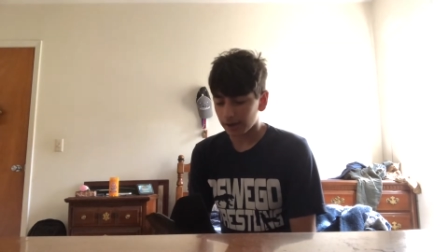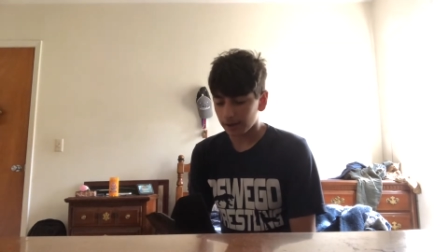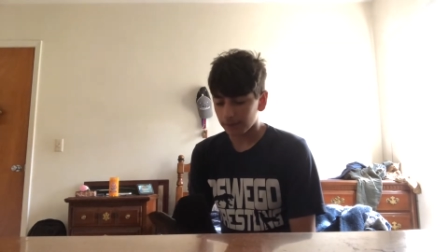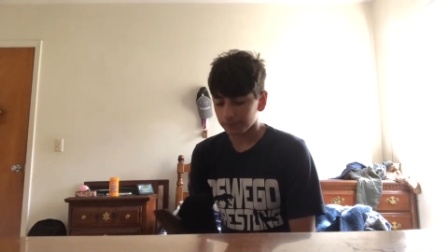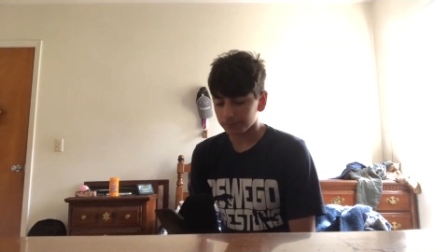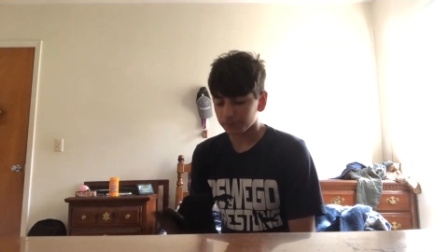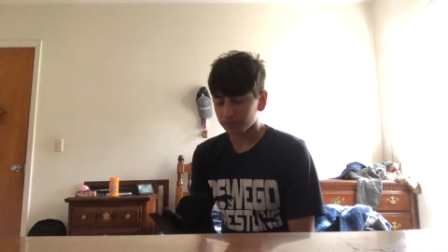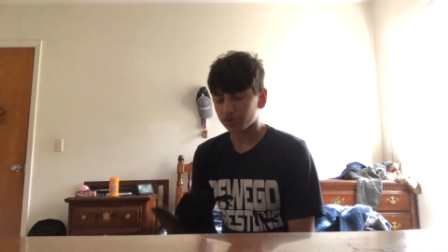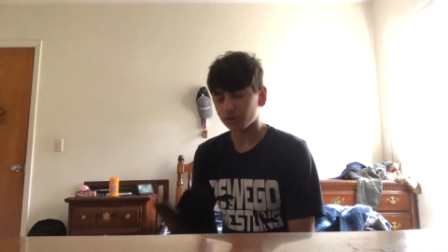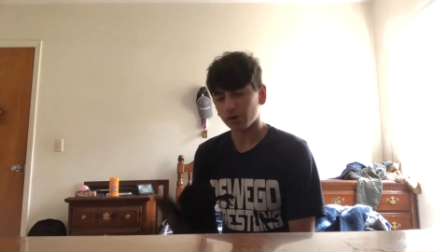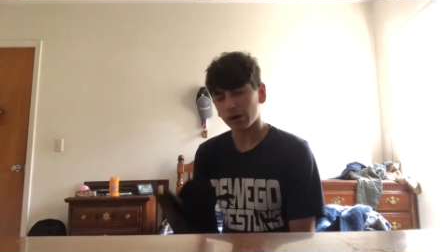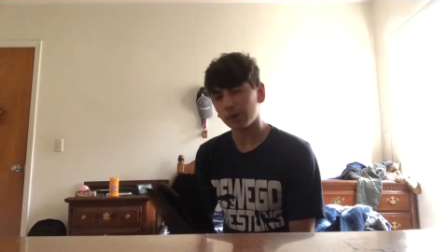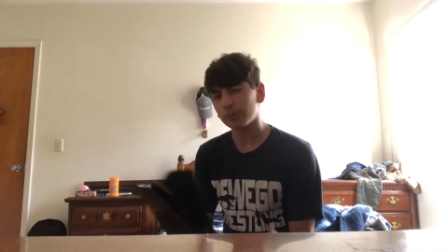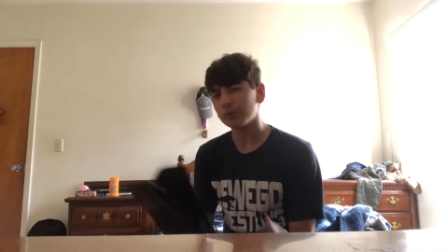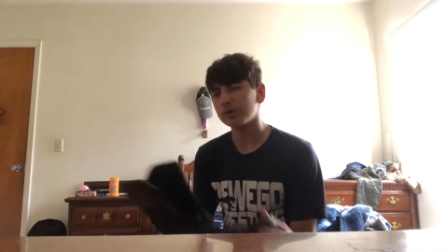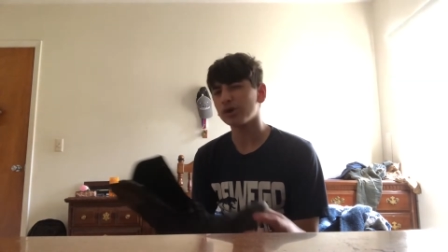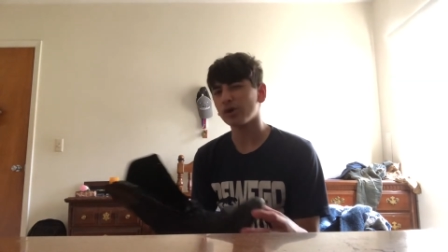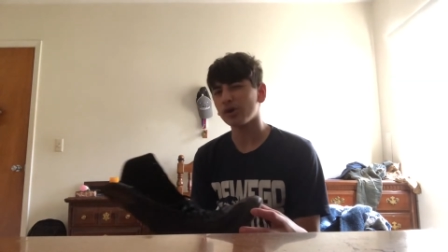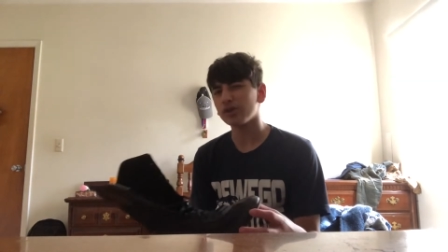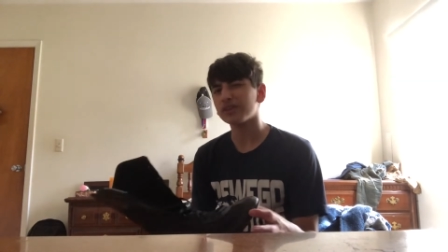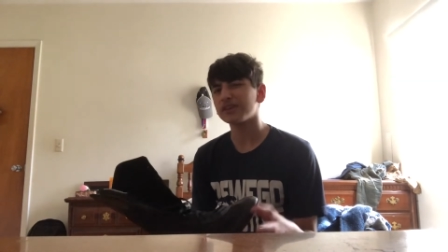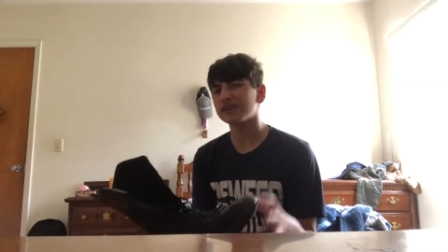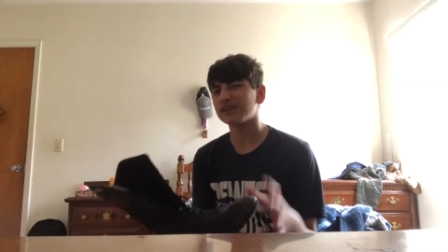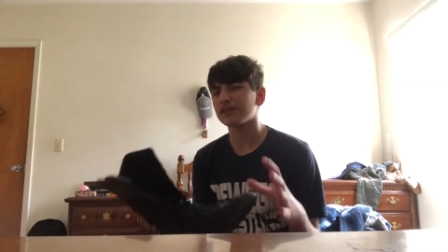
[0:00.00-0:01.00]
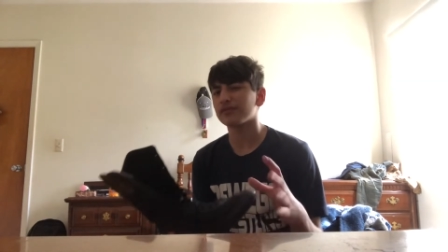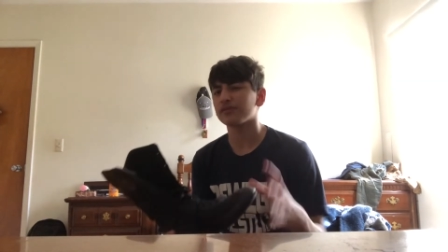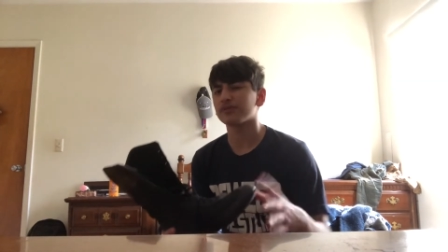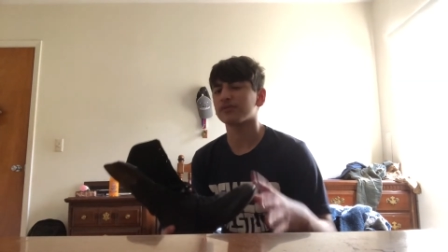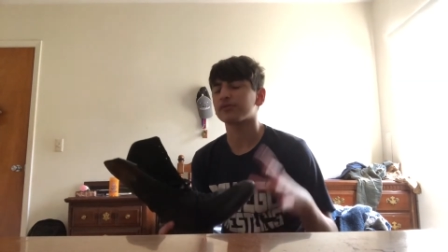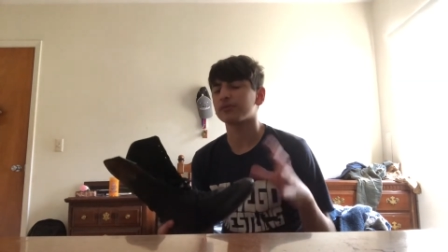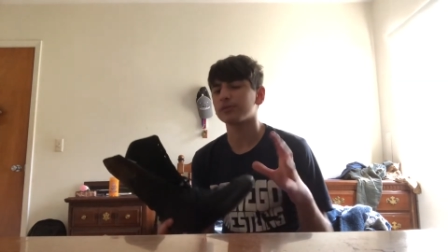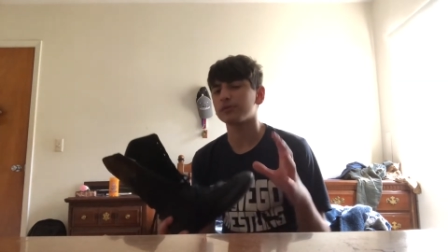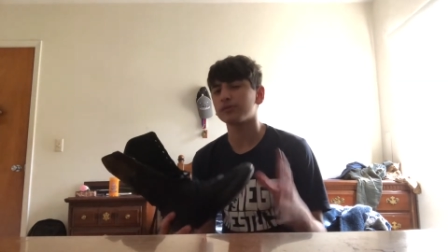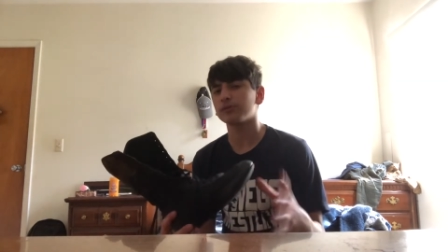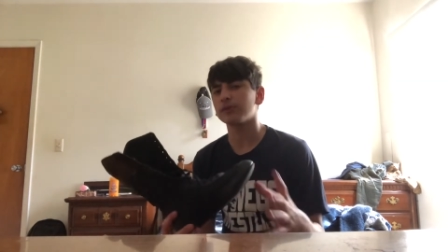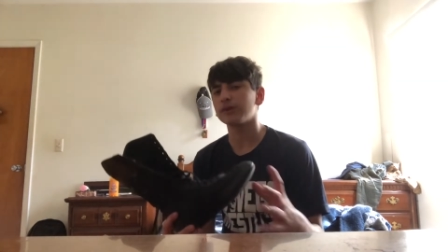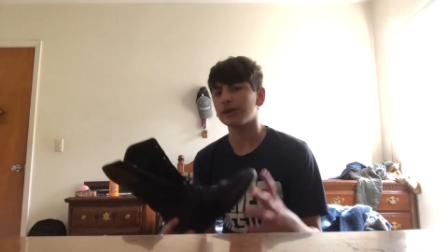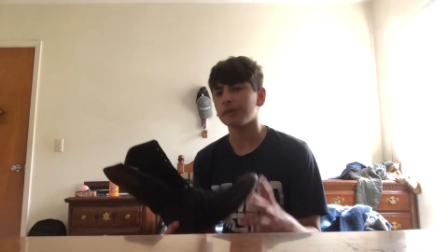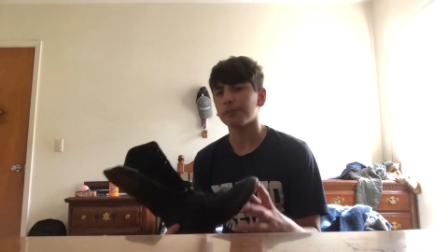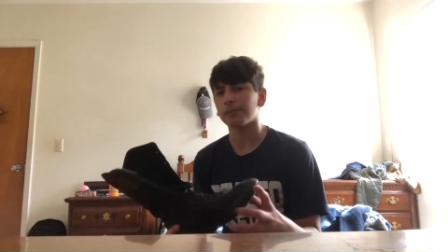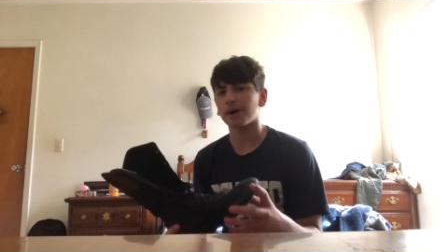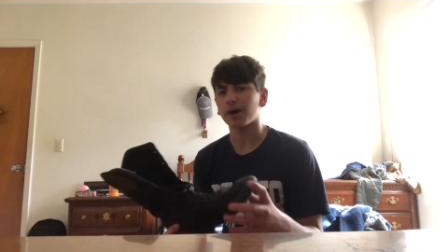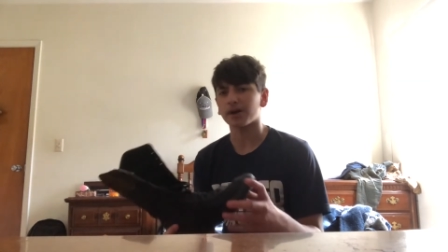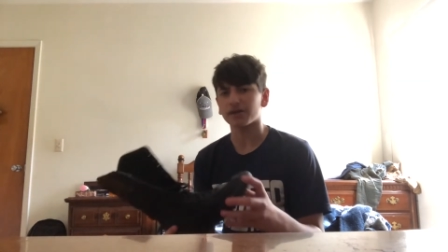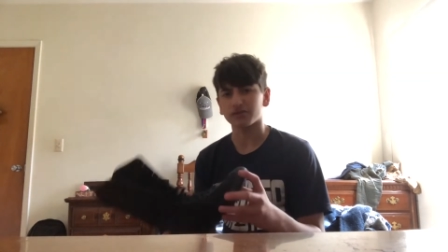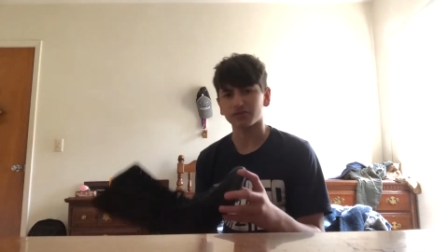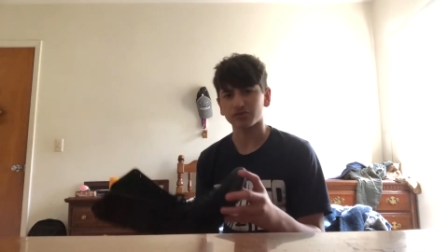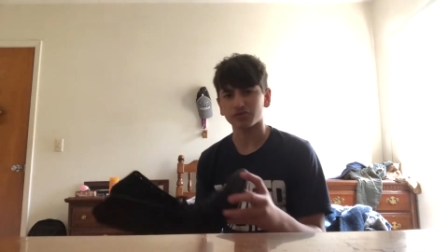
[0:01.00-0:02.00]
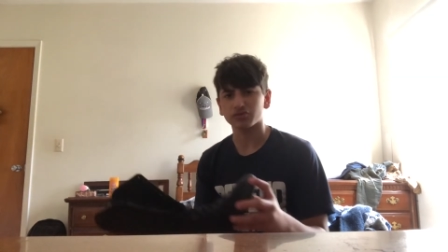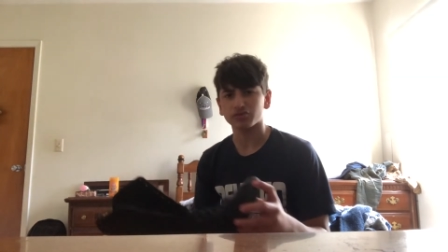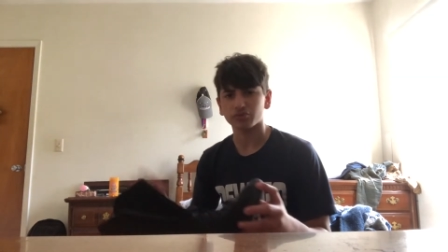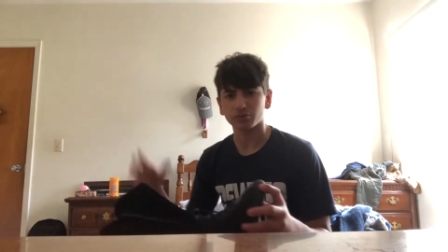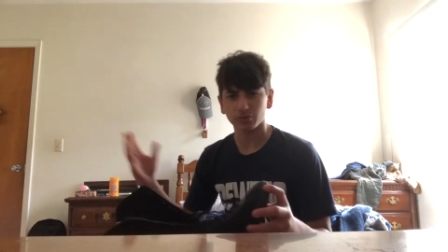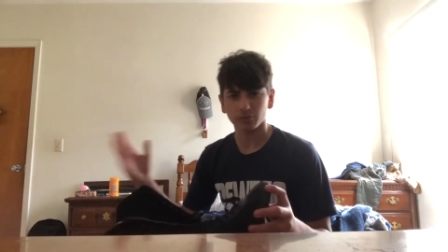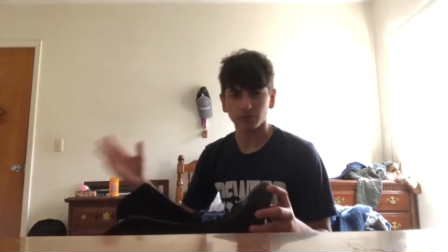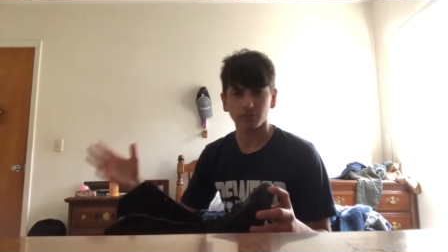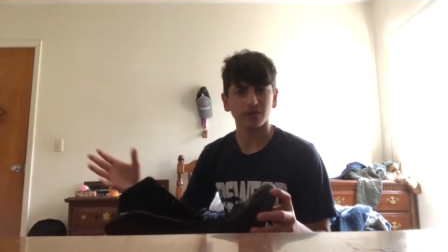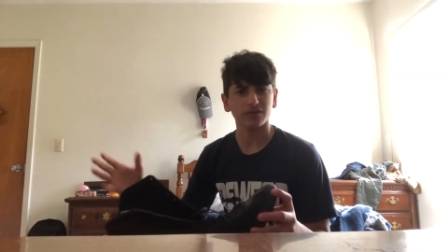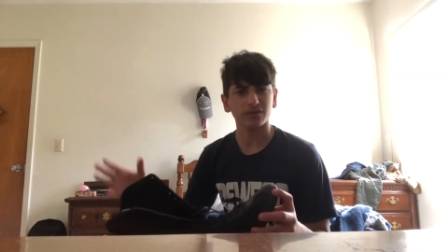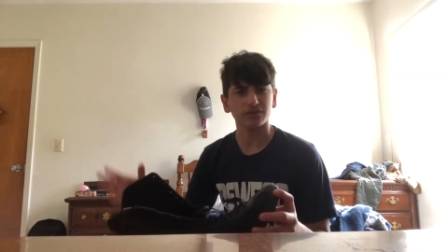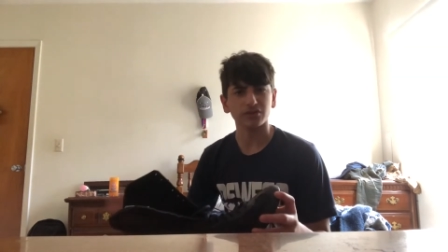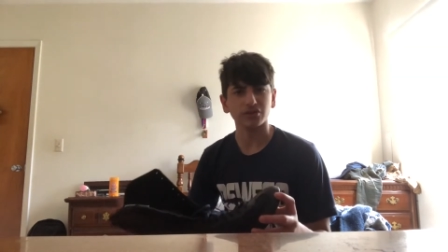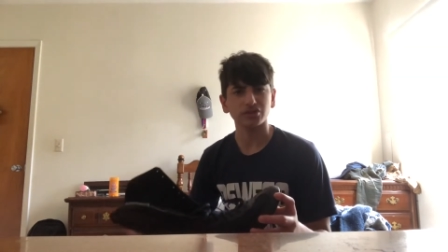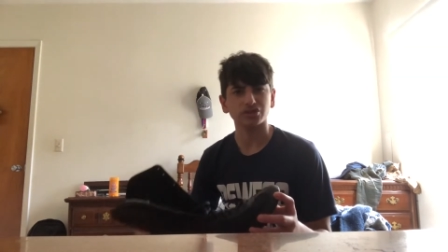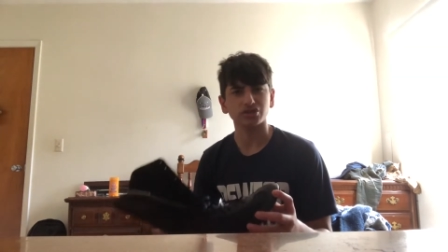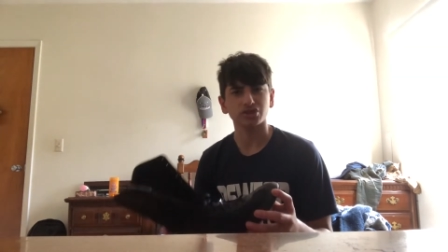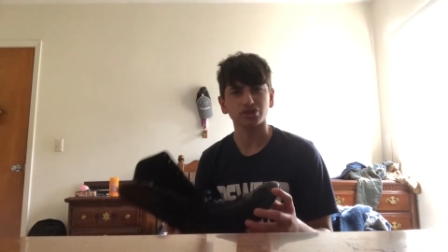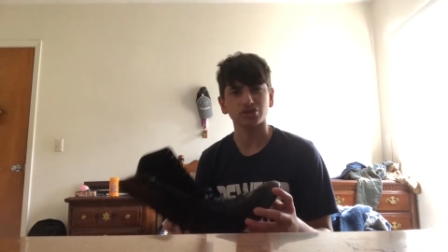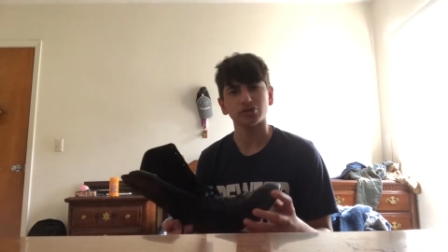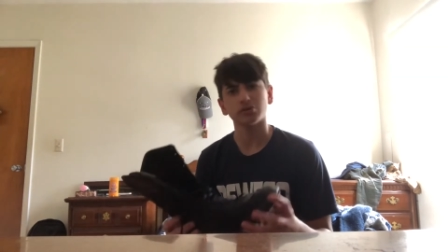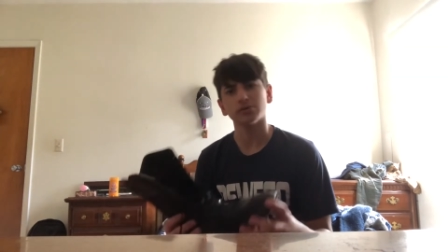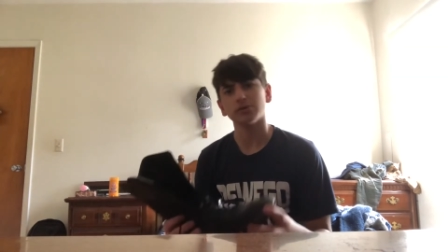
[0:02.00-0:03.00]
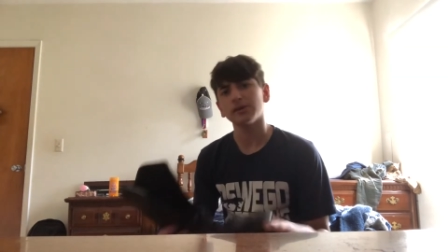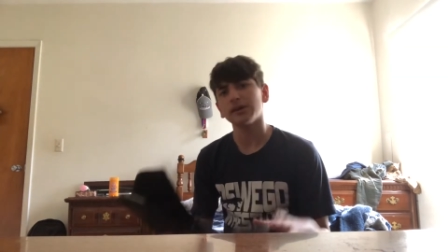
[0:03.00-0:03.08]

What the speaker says: So I would know the difference between a boxing shoe and a wrestling shoe.